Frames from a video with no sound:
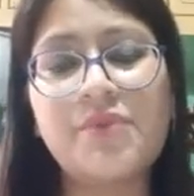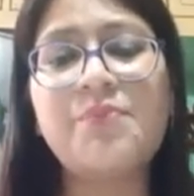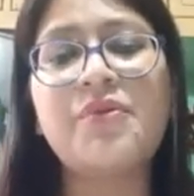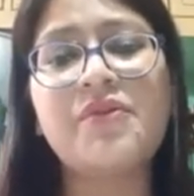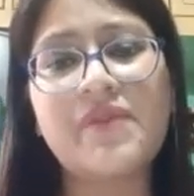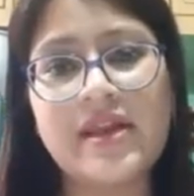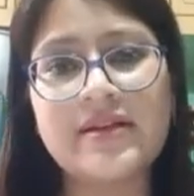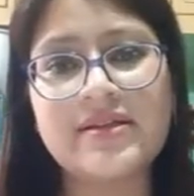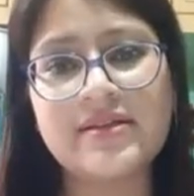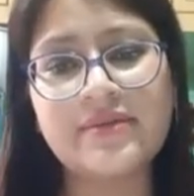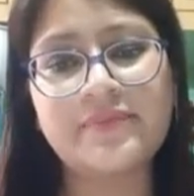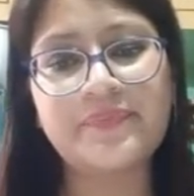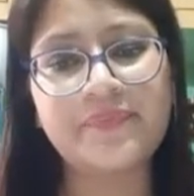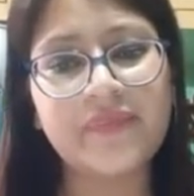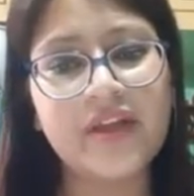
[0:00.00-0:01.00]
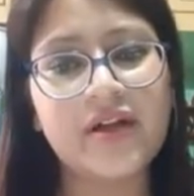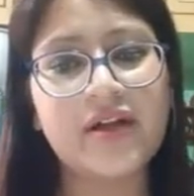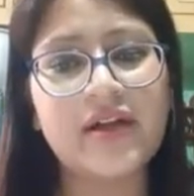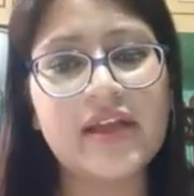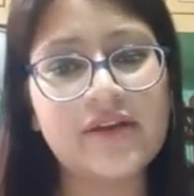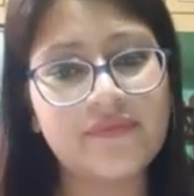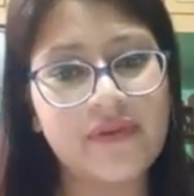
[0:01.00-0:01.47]
prevent
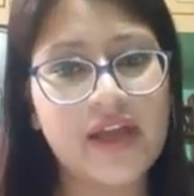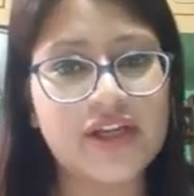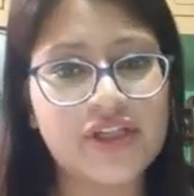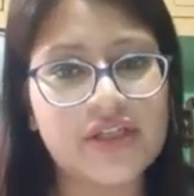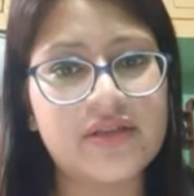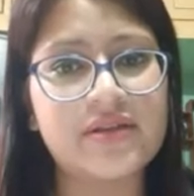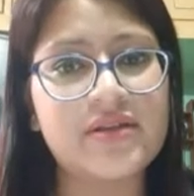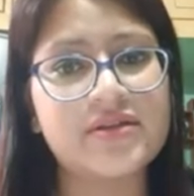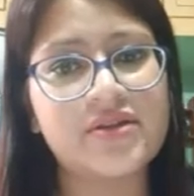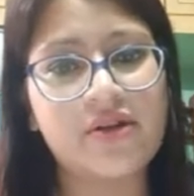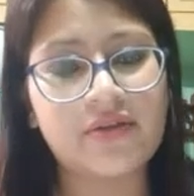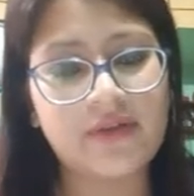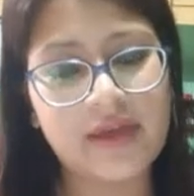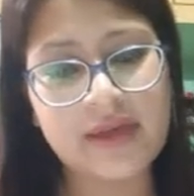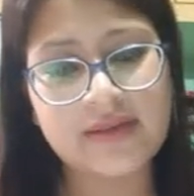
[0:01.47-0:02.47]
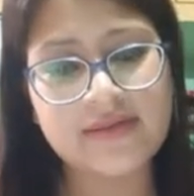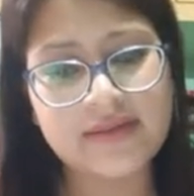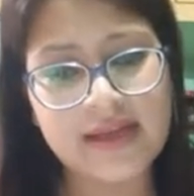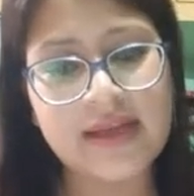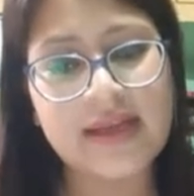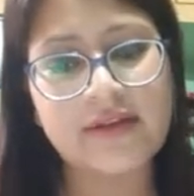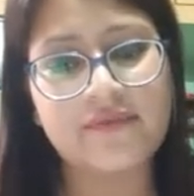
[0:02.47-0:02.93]
the infection, the
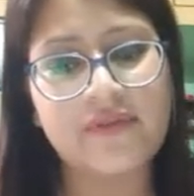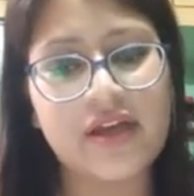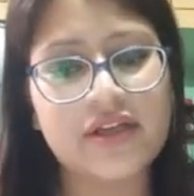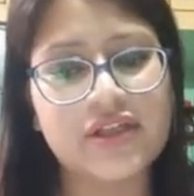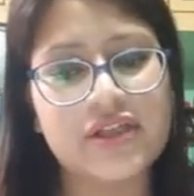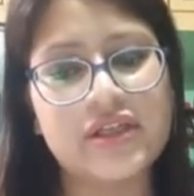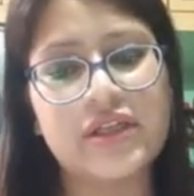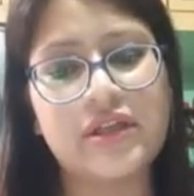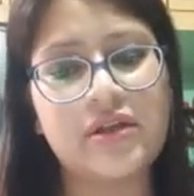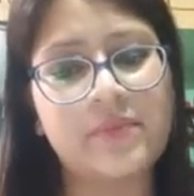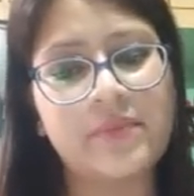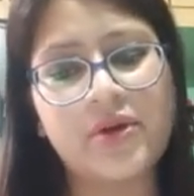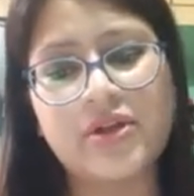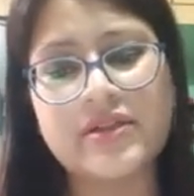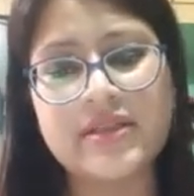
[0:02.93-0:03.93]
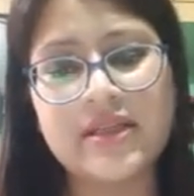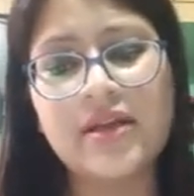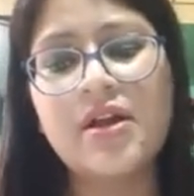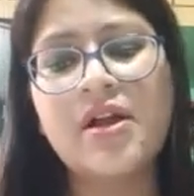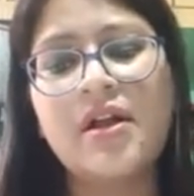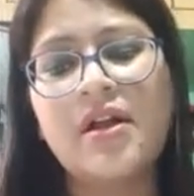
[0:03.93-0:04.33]
toxic infection in the body.